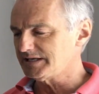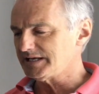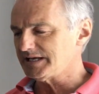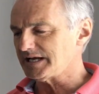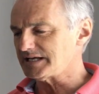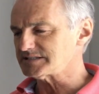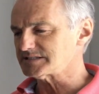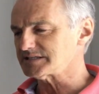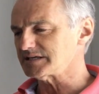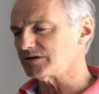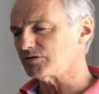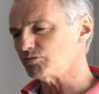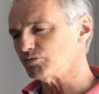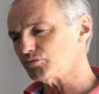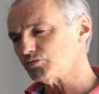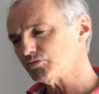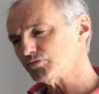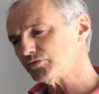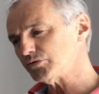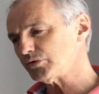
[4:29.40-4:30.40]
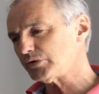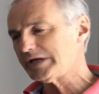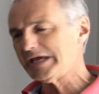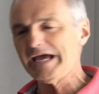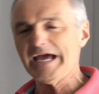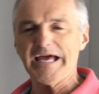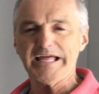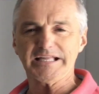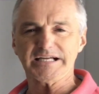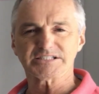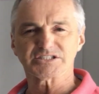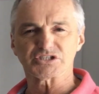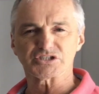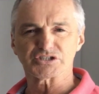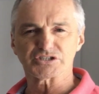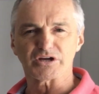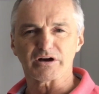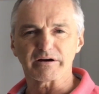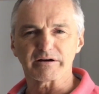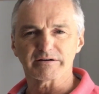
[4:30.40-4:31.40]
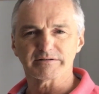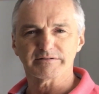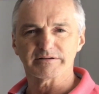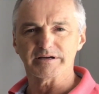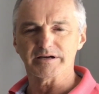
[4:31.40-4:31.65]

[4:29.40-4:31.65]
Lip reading: I say, okay, that's a start.